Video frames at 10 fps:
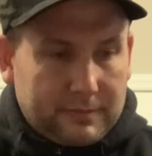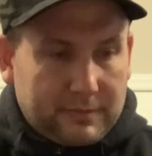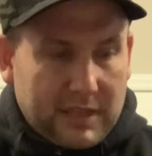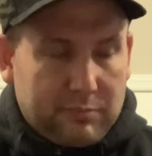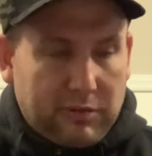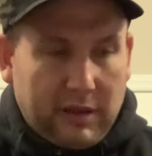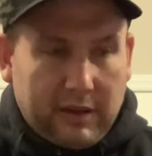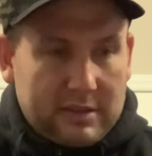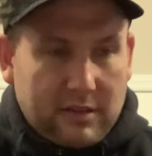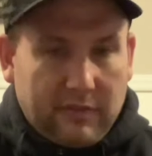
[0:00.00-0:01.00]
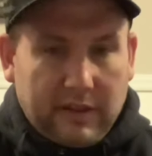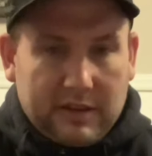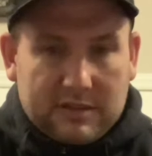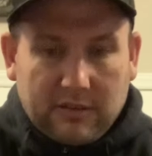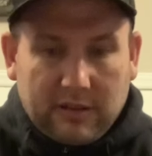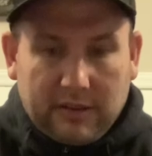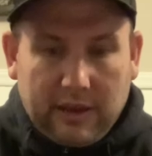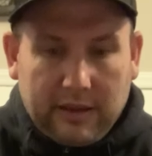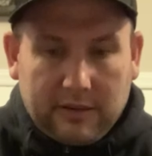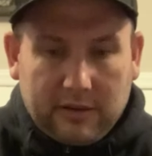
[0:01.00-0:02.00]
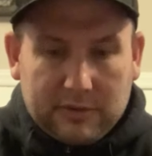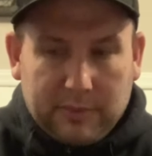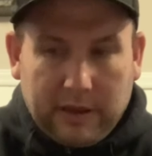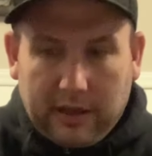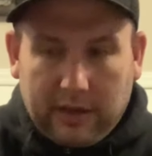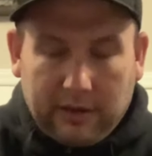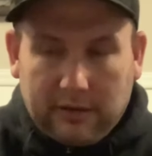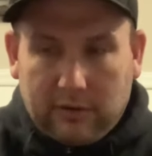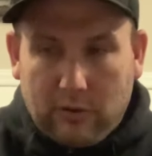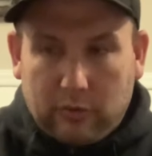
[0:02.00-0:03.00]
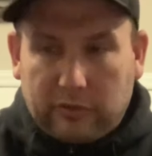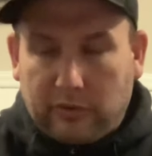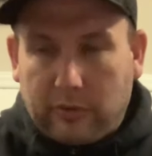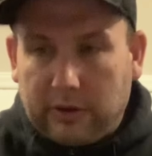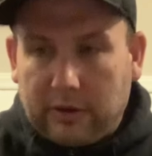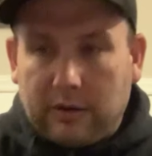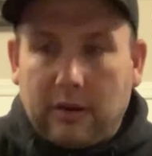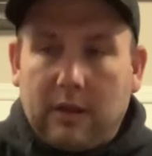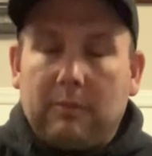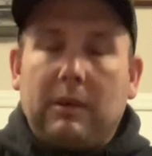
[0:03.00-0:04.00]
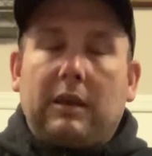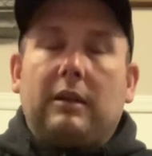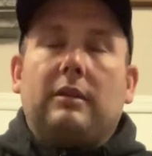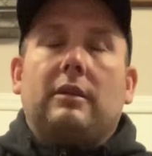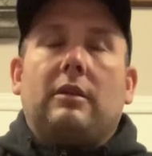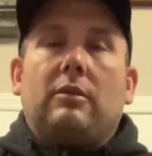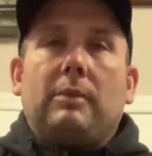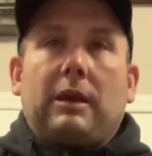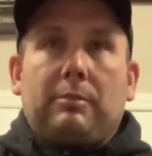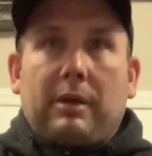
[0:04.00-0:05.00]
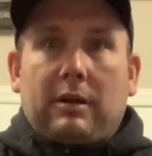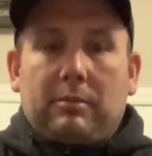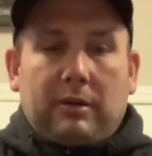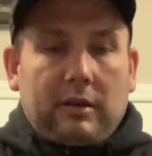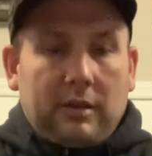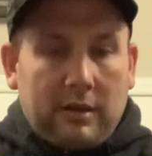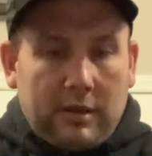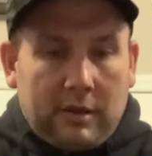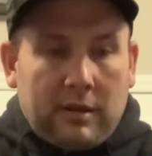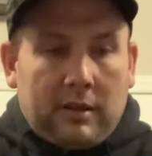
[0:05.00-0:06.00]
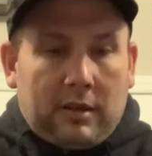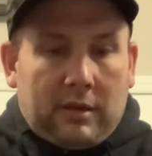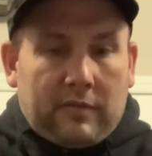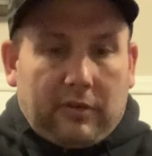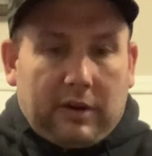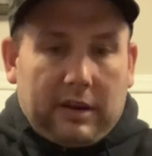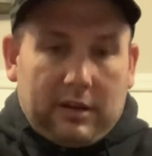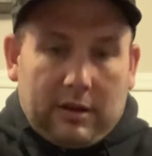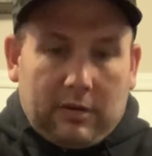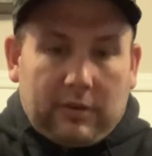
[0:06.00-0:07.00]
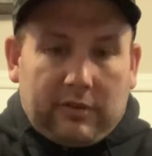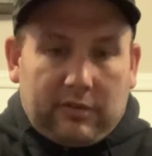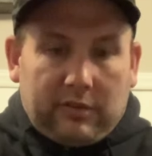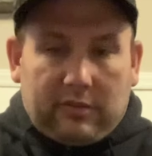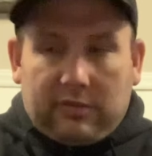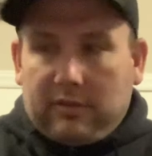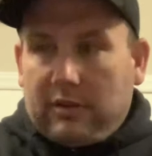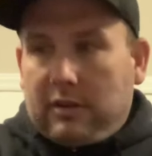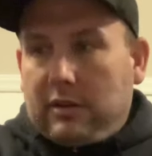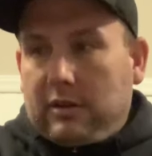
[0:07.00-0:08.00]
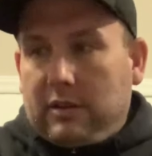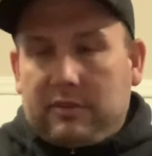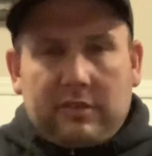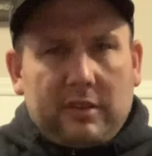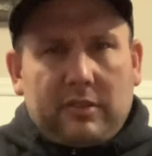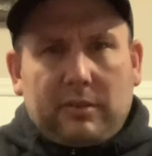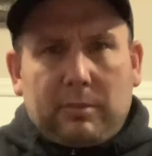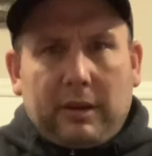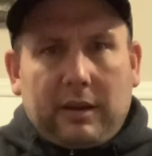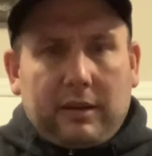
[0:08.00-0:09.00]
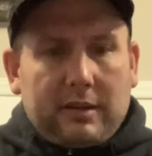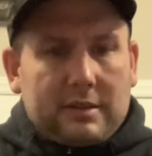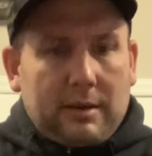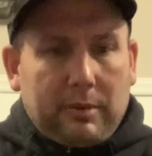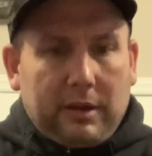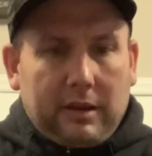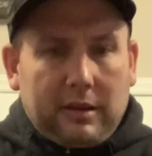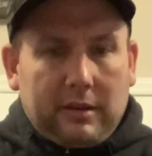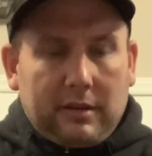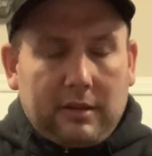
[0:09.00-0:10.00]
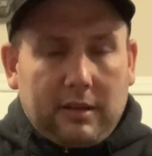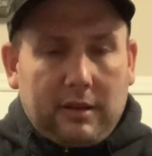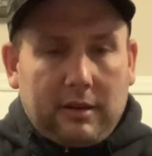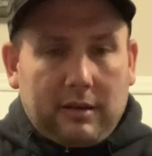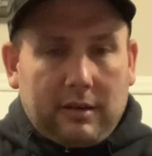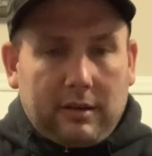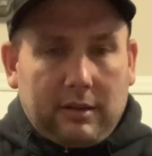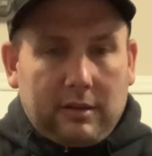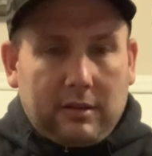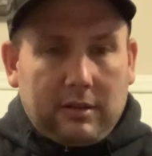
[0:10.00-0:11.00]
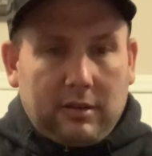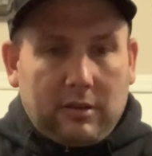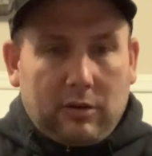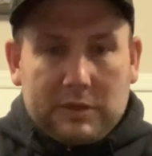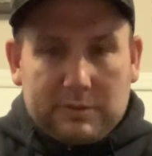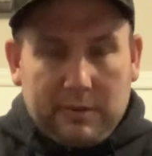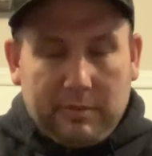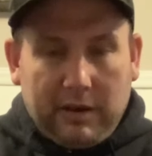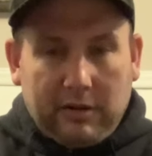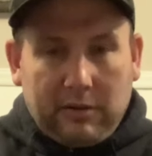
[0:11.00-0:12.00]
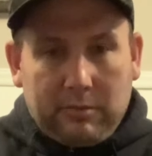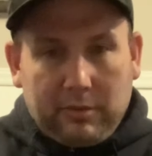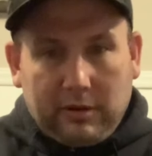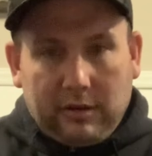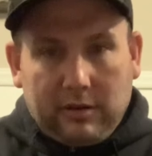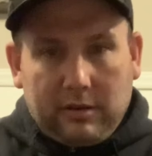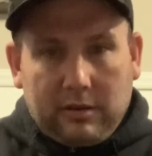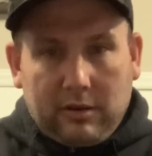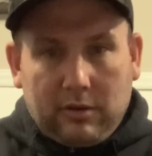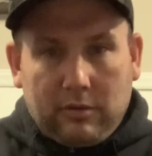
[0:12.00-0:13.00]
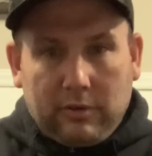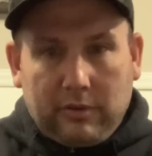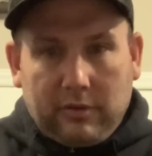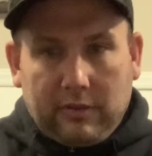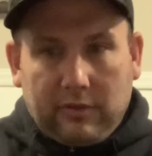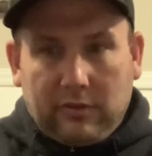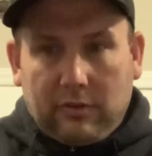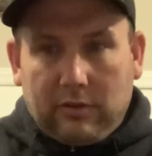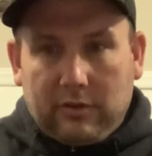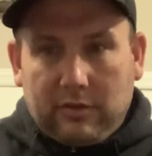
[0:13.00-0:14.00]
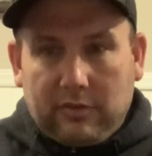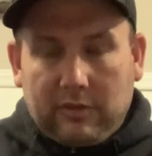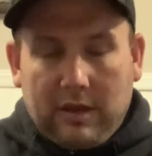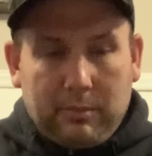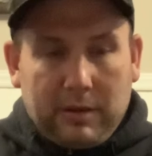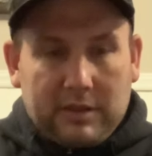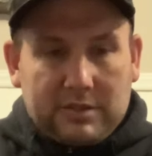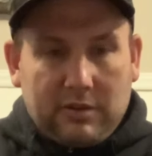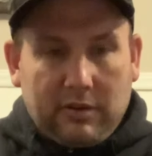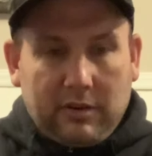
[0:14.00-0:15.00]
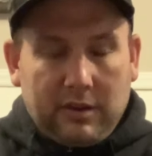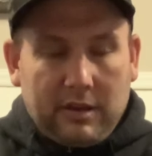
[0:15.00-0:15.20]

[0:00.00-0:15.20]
there's plenty of stuff that I still need to add to this bag and go through it and, and make it, you know, make it better. But for right now, it's, it's, uh, it's a decent bag, not bad. And, uh, could always be better, but you know, it's this is a, this is not a bad start.